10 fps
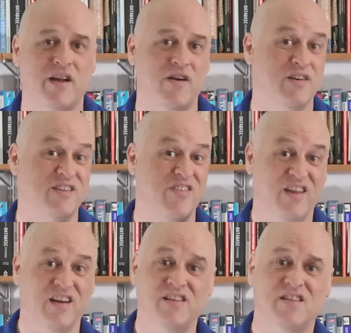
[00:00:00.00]
count as
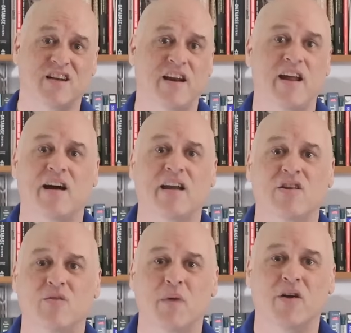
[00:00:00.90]
things that an AI
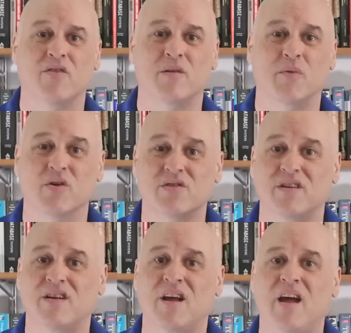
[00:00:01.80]
could do better than a
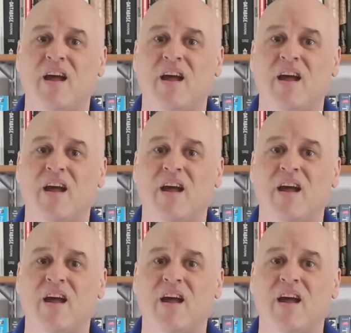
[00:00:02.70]
person,